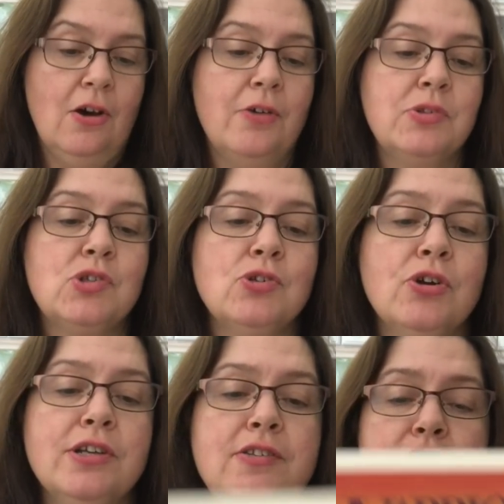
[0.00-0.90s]
oh,
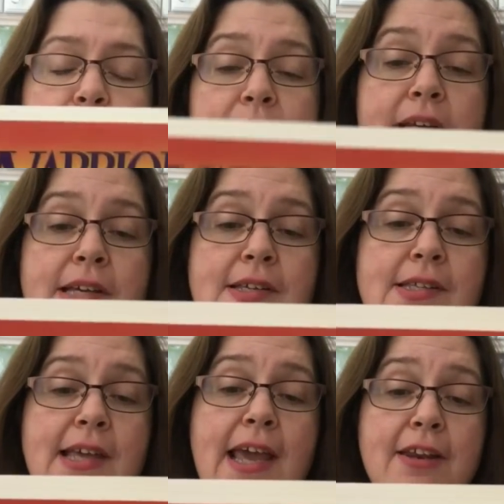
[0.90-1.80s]
certain to
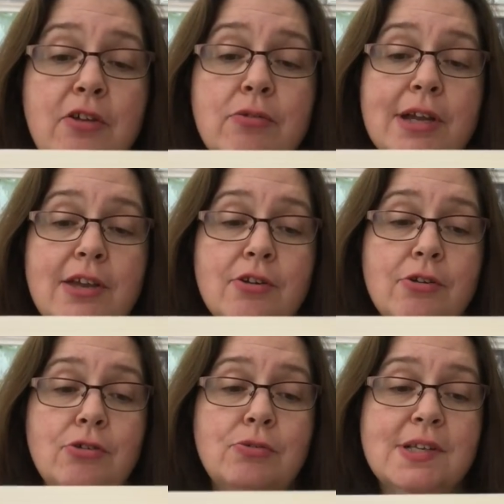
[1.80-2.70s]
please any
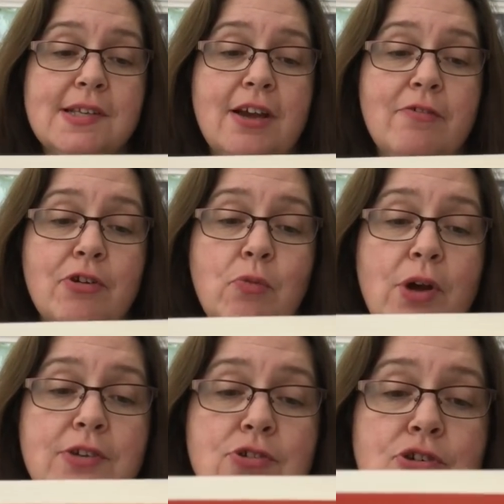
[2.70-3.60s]
reader who has ever
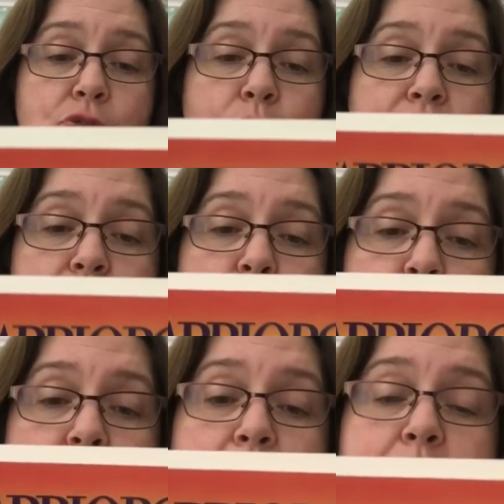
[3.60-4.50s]
wondered what
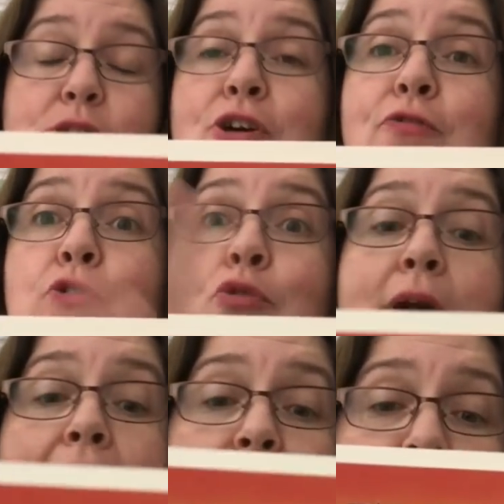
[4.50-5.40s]
dreams of
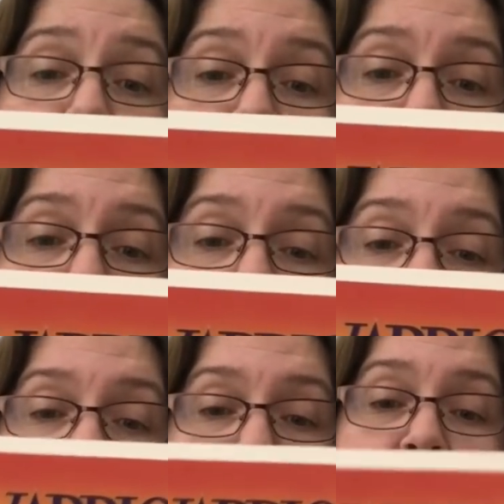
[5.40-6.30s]
grandeur
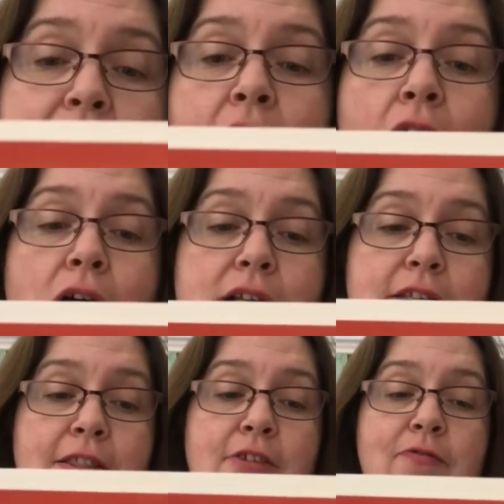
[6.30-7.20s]
may
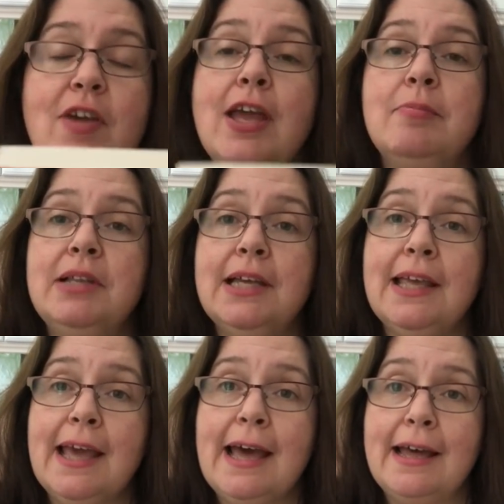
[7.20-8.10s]
haunt the family
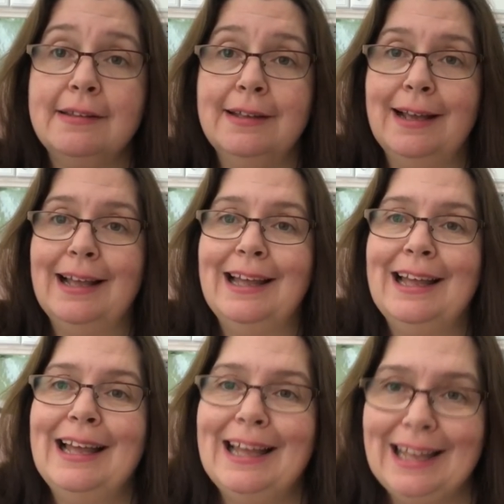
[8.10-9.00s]
cat.
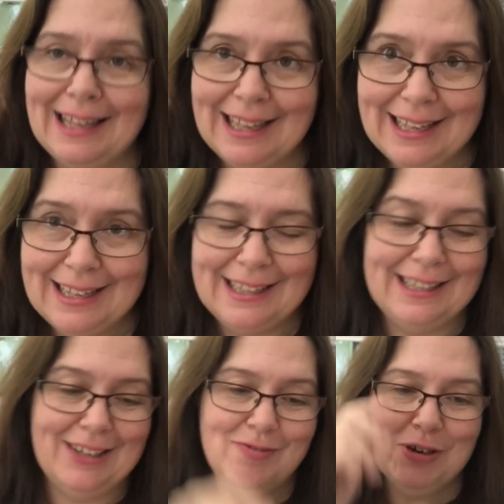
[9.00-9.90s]
Ah,
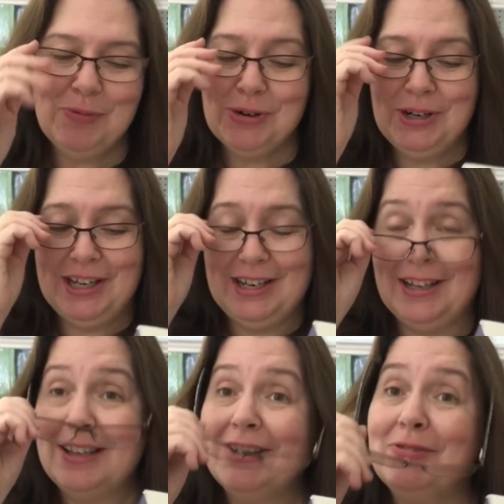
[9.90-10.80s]
everywhere. You know,
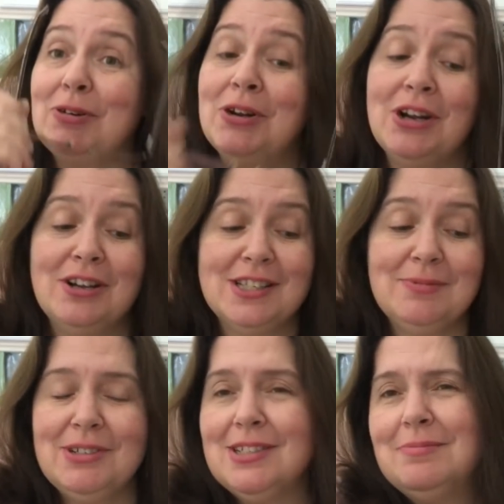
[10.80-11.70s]
like that more. I
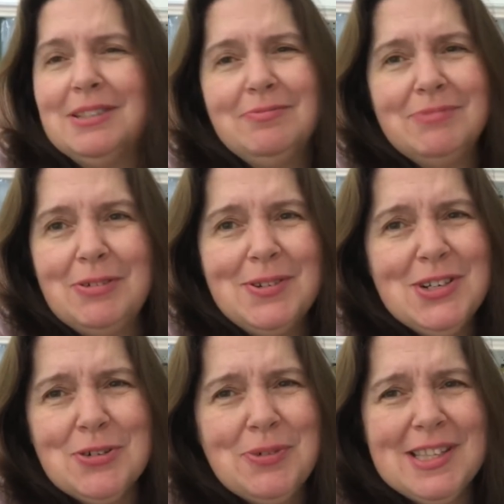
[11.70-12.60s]

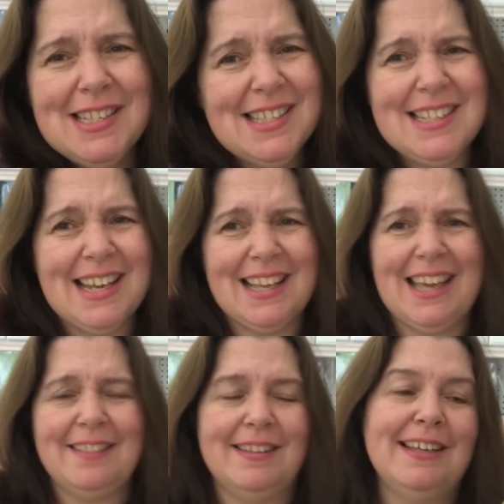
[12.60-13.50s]
wonder what's that
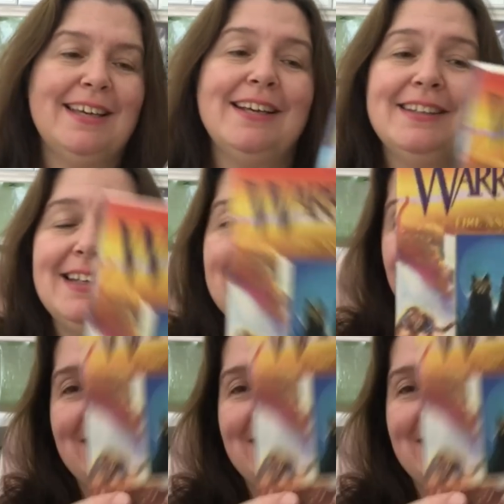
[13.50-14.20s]
cat thinking. Yeah.